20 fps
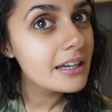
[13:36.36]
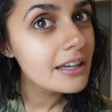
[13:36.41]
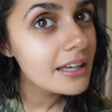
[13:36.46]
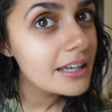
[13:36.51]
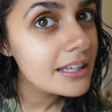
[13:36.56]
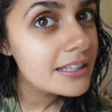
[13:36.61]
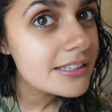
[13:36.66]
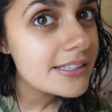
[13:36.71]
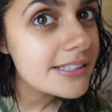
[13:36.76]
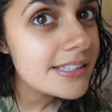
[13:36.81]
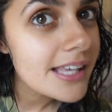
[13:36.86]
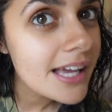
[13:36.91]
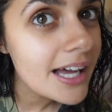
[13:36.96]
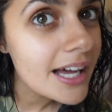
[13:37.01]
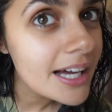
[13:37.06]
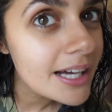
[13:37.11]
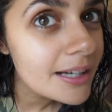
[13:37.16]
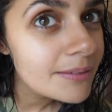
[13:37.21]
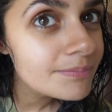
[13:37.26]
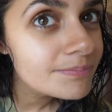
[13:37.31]
It's
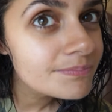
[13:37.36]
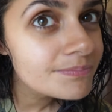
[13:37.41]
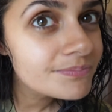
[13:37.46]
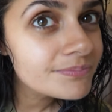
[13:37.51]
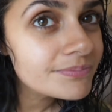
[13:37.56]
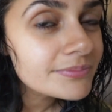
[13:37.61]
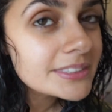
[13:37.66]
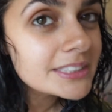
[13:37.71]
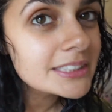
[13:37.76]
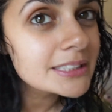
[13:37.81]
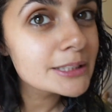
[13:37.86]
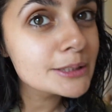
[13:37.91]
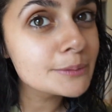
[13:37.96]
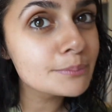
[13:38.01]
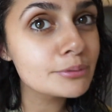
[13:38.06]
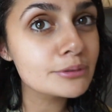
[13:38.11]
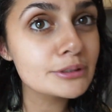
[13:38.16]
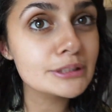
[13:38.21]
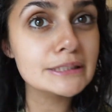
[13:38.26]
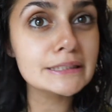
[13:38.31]

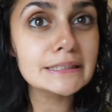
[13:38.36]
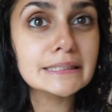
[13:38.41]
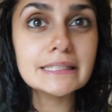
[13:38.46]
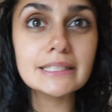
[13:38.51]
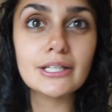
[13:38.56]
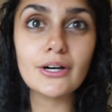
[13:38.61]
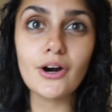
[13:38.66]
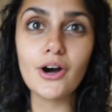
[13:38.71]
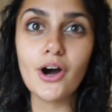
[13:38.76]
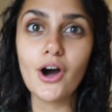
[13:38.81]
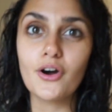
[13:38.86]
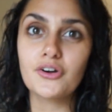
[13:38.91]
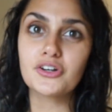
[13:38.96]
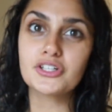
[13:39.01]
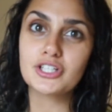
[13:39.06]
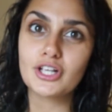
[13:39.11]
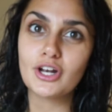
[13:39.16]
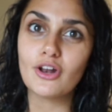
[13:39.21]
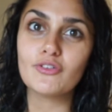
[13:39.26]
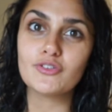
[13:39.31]
pretty dark.
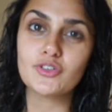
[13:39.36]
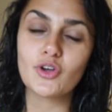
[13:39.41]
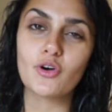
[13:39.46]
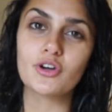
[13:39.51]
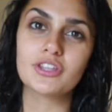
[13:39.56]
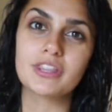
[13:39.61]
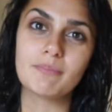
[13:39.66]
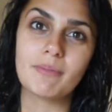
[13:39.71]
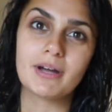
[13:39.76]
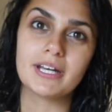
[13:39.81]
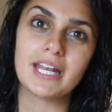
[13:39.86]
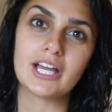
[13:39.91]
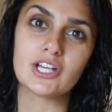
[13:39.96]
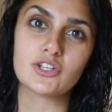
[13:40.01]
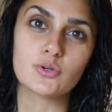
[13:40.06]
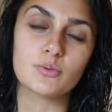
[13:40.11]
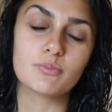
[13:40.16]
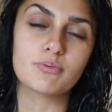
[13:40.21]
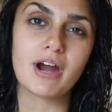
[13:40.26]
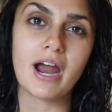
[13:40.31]
It's a lot darker than my
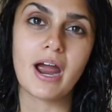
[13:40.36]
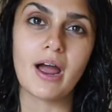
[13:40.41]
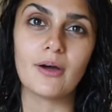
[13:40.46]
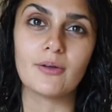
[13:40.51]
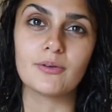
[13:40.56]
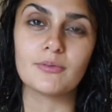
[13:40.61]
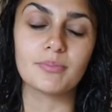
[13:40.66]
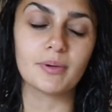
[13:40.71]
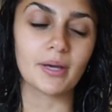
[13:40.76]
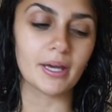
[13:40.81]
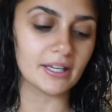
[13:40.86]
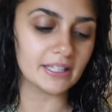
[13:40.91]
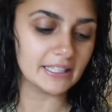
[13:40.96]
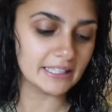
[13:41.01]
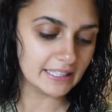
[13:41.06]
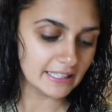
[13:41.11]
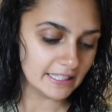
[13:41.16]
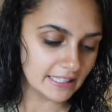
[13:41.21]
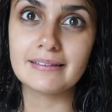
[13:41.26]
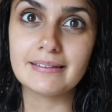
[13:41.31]
natural brown, but
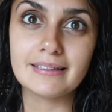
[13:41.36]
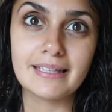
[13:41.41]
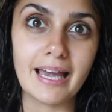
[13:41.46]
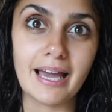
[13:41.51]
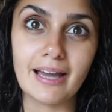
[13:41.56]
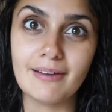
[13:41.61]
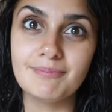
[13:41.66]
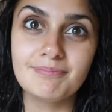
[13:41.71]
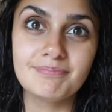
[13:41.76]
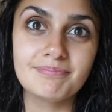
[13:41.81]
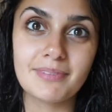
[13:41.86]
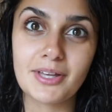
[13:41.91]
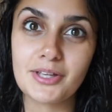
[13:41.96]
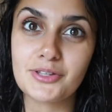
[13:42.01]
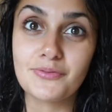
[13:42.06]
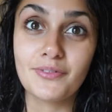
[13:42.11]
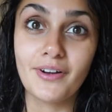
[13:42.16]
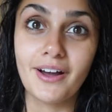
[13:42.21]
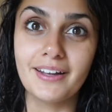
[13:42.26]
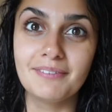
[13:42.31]
yeah,
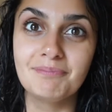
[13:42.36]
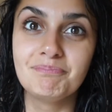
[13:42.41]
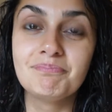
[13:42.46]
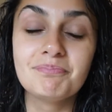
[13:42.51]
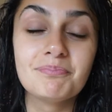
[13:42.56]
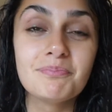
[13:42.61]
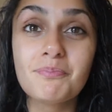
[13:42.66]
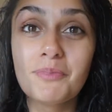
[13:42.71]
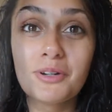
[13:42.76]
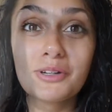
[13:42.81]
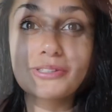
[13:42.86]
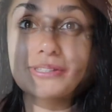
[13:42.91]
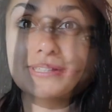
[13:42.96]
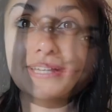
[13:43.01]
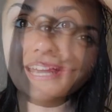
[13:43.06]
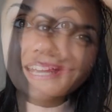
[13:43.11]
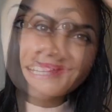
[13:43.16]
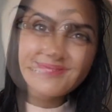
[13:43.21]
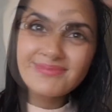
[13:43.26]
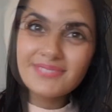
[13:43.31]
that's fine. We'll
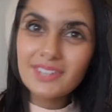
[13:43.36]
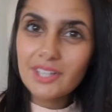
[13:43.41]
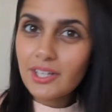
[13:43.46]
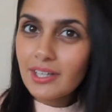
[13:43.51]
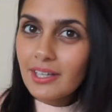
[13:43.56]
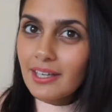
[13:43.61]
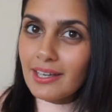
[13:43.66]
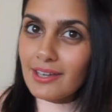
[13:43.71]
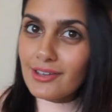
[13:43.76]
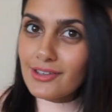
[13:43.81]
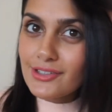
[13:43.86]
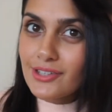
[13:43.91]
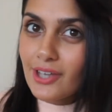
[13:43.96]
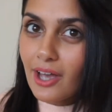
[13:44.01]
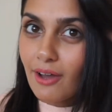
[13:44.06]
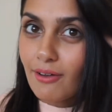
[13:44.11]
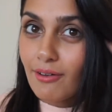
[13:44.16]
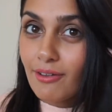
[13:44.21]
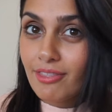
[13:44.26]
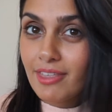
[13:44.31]
see.
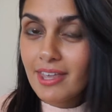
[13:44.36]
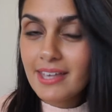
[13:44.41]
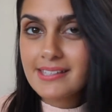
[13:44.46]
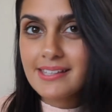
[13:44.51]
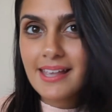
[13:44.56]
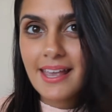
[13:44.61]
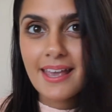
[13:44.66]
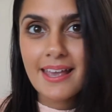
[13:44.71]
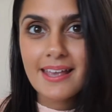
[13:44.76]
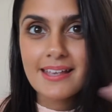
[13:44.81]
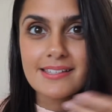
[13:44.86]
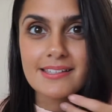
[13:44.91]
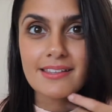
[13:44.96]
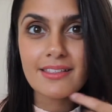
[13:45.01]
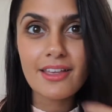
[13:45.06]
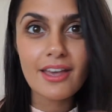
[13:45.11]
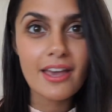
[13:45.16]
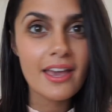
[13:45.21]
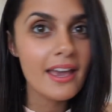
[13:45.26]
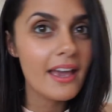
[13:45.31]
So this is
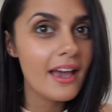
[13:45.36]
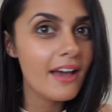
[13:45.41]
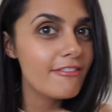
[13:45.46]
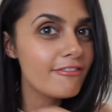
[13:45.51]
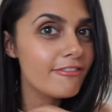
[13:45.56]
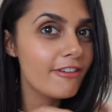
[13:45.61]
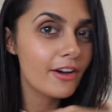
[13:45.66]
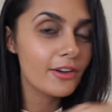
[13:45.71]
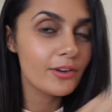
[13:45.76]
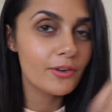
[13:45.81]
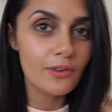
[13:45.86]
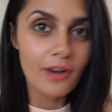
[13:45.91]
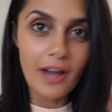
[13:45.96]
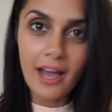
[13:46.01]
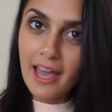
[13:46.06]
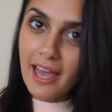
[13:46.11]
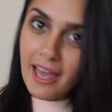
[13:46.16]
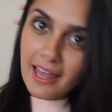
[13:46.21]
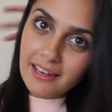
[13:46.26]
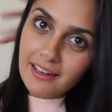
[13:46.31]
the final
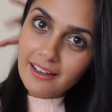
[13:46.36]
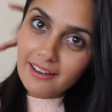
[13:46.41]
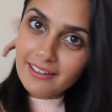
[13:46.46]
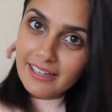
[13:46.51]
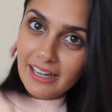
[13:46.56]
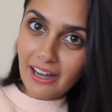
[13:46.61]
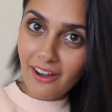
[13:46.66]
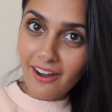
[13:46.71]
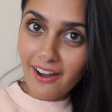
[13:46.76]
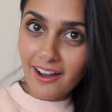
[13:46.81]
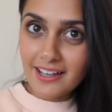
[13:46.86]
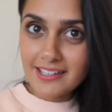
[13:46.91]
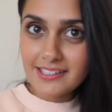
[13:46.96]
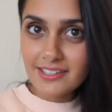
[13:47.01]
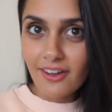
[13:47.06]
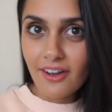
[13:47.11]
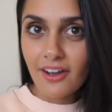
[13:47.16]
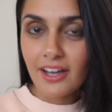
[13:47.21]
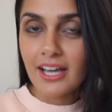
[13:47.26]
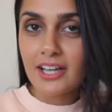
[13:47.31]
hair look, guys.
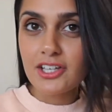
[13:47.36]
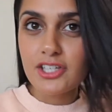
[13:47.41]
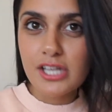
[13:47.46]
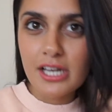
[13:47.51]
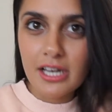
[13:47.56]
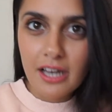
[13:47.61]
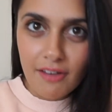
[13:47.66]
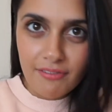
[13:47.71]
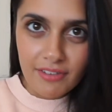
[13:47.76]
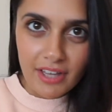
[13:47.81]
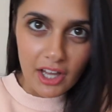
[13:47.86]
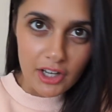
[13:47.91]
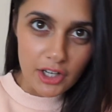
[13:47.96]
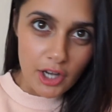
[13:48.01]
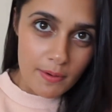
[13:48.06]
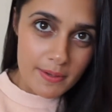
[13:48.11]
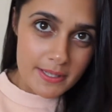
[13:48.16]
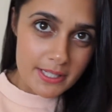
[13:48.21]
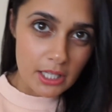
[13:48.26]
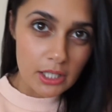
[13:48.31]
I actually love it. I
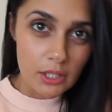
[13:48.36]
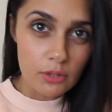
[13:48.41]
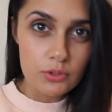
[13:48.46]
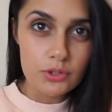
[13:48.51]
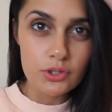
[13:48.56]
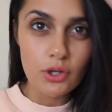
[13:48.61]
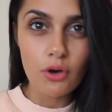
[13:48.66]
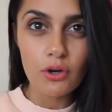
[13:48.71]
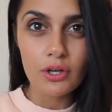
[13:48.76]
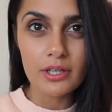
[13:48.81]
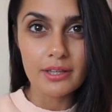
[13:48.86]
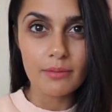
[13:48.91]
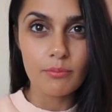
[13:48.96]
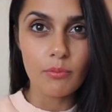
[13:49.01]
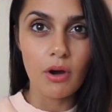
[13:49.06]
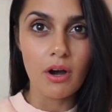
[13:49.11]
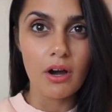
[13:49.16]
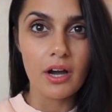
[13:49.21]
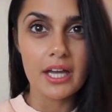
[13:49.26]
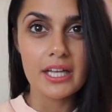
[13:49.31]
know it's a lot darker than
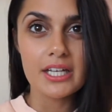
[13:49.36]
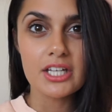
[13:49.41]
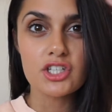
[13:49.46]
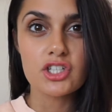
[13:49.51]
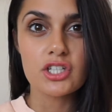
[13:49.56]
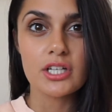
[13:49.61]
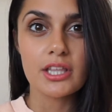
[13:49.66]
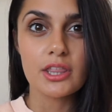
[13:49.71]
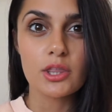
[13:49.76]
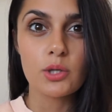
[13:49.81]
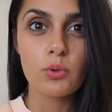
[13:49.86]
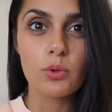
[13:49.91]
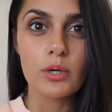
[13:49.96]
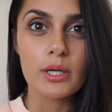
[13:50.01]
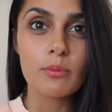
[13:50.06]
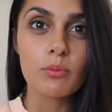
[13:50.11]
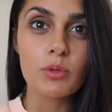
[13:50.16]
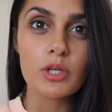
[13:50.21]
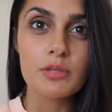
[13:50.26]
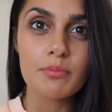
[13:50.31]
what I initially thought
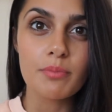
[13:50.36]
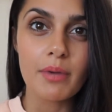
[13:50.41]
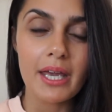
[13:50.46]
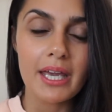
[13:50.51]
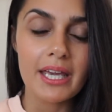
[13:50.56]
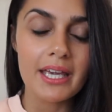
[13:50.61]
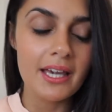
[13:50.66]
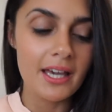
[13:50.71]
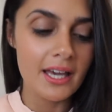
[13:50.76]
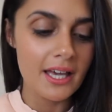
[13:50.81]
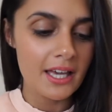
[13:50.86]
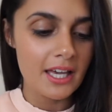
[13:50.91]
it would be,